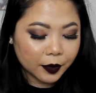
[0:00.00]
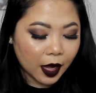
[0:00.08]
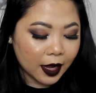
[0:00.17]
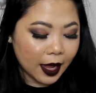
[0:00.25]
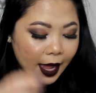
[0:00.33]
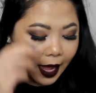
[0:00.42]

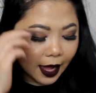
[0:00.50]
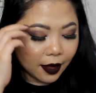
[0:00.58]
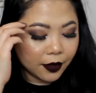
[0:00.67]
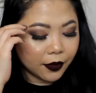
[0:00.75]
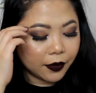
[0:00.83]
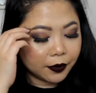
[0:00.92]
I
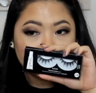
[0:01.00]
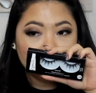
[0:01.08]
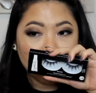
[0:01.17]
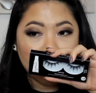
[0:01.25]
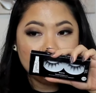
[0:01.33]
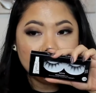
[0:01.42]
have
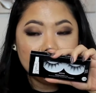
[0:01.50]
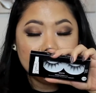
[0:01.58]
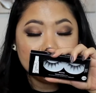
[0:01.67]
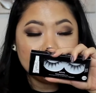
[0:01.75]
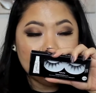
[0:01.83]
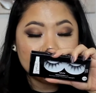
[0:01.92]
are
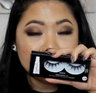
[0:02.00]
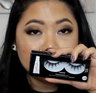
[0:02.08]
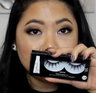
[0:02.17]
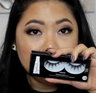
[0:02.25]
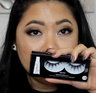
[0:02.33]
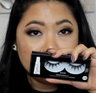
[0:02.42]
these lashes
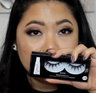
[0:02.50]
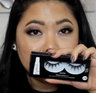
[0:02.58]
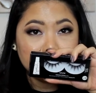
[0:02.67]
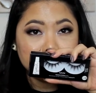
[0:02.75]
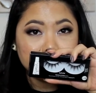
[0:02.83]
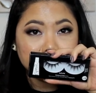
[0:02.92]
right
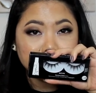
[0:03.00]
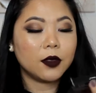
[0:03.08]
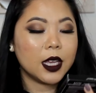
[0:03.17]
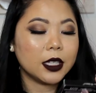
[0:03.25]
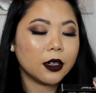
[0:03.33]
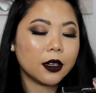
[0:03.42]
here.
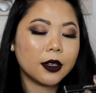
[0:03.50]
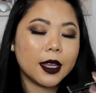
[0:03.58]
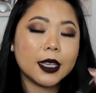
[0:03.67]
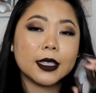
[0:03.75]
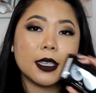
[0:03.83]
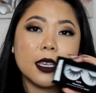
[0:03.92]
These are N Y
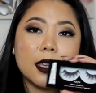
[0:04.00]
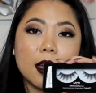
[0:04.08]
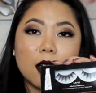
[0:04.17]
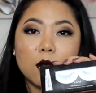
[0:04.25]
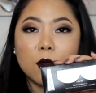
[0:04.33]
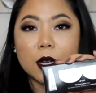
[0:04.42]
X E
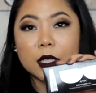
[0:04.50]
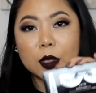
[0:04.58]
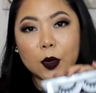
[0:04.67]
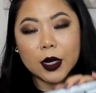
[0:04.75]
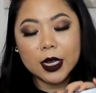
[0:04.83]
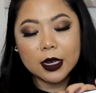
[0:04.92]
L one
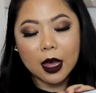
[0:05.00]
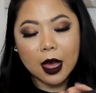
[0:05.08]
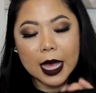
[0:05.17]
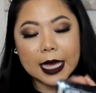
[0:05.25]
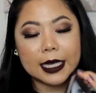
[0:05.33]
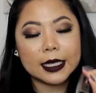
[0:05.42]

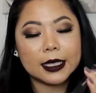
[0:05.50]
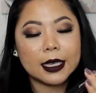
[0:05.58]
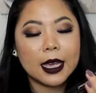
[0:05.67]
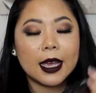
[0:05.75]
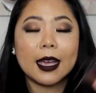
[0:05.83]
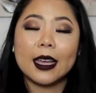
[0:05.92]
twenty-nines,
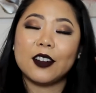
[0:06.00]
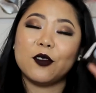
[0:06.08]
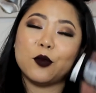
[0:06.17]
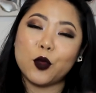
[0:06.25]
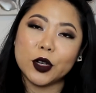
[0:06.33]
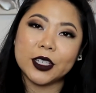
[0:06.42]
and
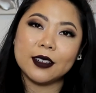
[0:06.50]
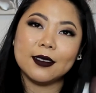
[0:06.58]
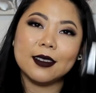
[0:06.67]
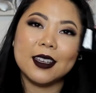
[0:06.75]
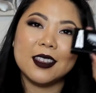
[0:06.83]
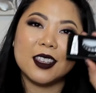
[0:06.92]

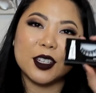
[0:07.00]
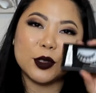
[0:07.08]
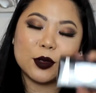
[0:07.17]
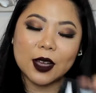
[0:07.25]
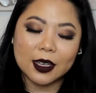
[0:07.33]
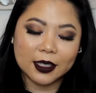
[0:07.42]
unfortunately they do
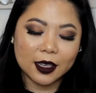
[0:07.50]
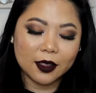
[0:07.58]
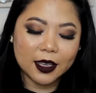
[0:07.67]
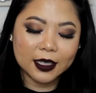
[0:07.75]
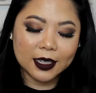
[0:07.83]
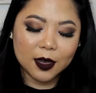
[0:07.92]
not sell
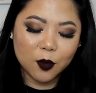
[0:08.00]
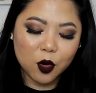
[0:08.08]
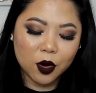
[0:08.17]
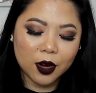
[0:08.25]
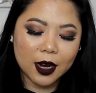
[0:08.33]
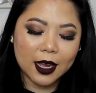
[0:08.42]
these
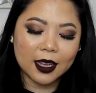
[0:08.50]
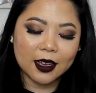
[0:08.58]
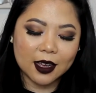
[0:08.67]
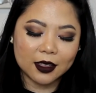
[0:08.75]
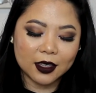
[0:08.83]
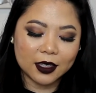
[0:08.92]
anymore. I
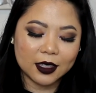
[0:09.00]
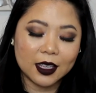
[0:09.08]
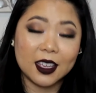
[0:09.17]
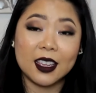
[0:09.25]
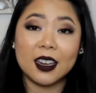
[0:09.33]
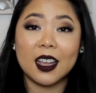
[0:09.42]
got this
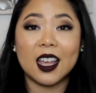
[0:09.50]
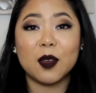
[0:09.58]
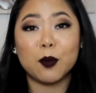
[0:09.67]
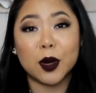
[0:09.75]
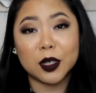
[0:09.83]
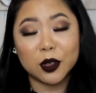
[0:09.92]
in a
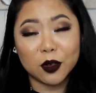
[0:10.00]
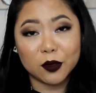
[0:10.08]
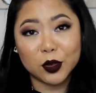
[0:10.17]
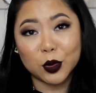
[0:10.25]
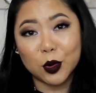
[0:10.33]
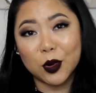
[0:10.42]
bundle
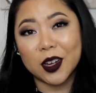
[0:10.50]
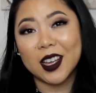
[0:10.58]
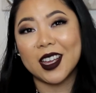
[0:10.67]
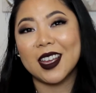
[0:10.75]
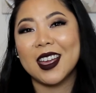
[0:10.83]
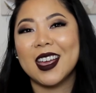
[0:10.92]
of
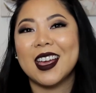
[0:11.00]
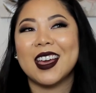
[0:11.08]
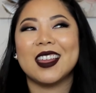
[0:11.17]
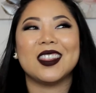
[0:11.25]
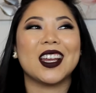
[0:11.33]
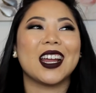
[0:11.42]
joy
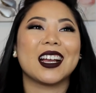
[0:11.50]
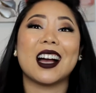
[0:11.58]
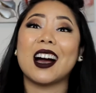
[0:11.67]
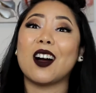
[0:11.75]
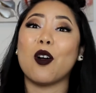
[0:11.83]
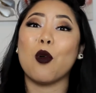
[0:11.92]
that I
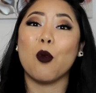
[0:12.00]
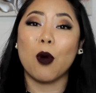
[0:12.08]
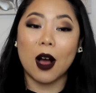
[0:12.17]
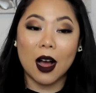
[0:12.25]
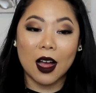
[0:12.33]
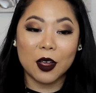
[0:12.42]
got a
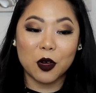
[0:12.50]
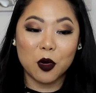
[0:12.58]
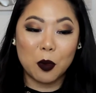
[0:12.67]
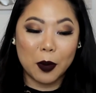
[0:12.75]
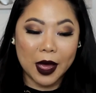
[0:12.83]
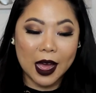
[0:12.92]

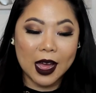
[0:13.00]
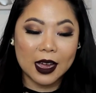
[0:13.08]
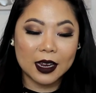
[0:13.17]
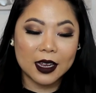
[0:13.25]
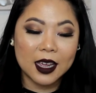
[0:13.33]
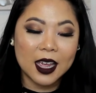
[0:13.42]
while
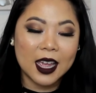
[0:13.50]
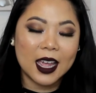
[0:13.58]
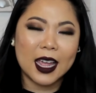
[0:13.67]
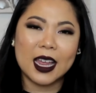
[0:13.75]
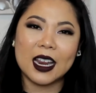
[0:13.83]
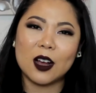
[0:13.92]
back,
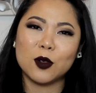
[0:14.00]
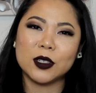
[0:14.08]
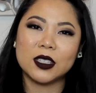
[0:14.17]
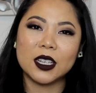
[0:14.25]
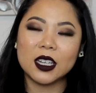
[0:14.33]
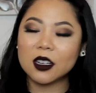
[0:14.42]
and I
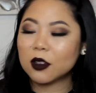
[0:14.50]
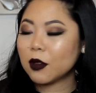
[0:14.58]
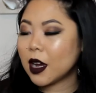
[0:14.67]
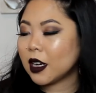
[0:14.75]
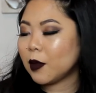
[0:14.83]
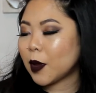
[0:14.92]
was digging
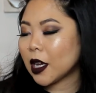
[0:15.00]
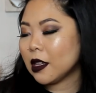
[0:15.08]
around in my